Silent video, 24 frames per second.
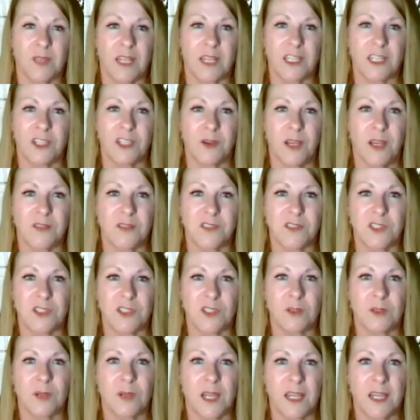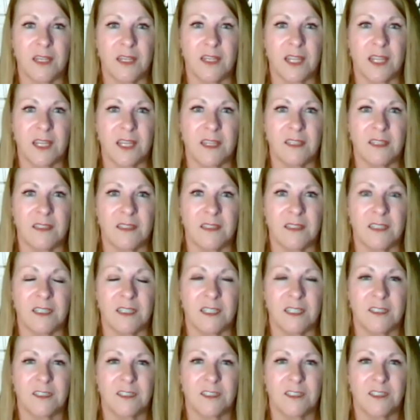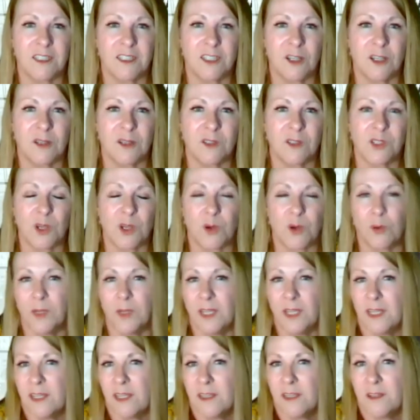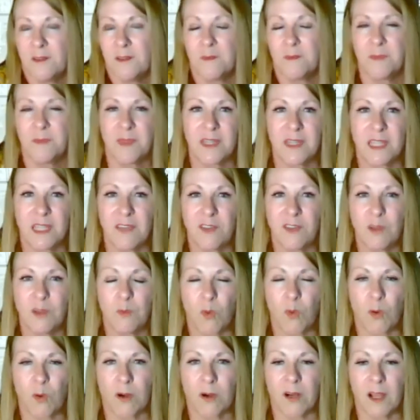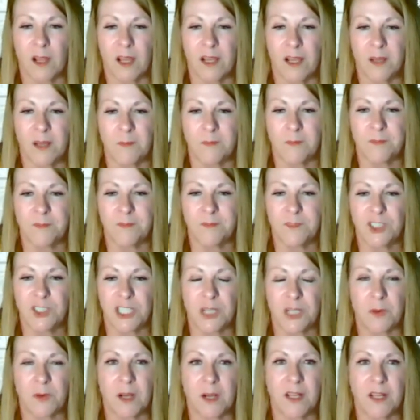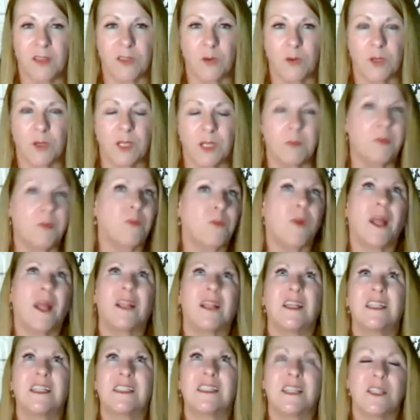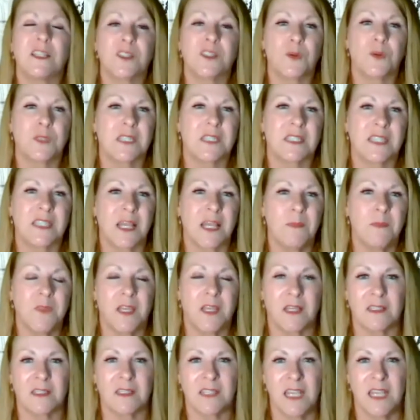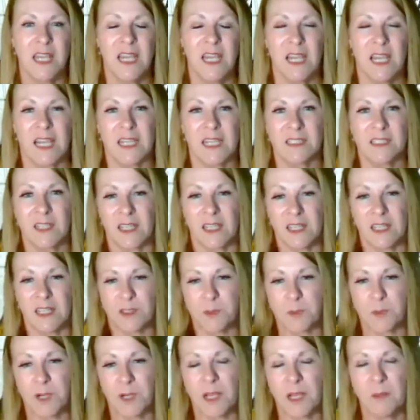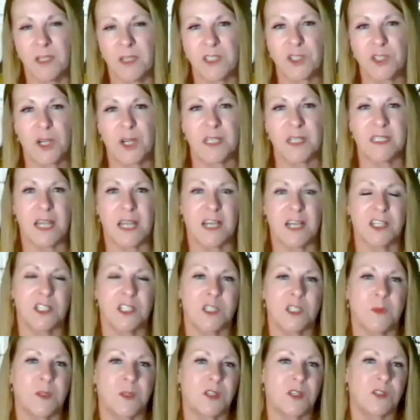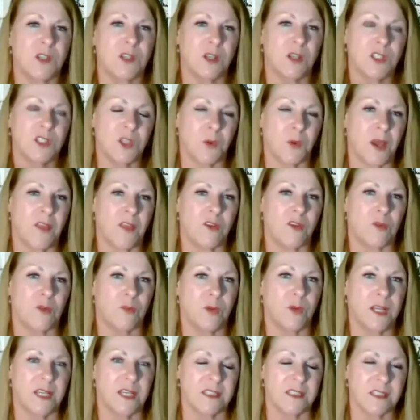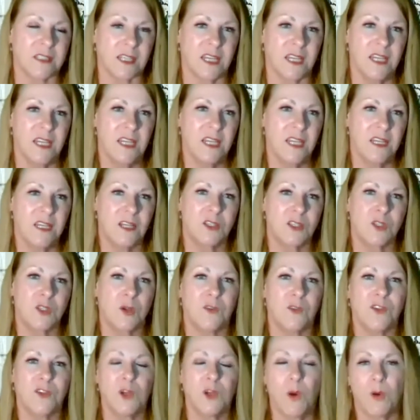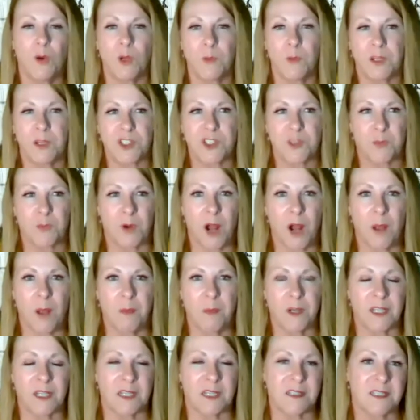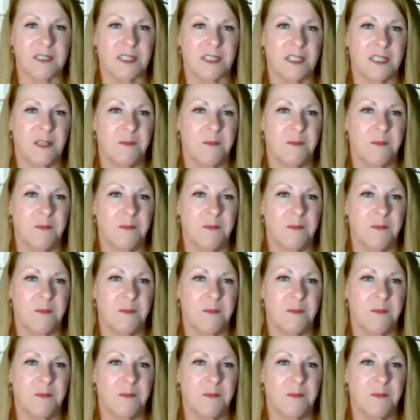you have, Stu, and can also give you more check writing authority. But right, it's the same thing. It's prohibited transactions, but there's also other risk. So if you own a bunch of properties,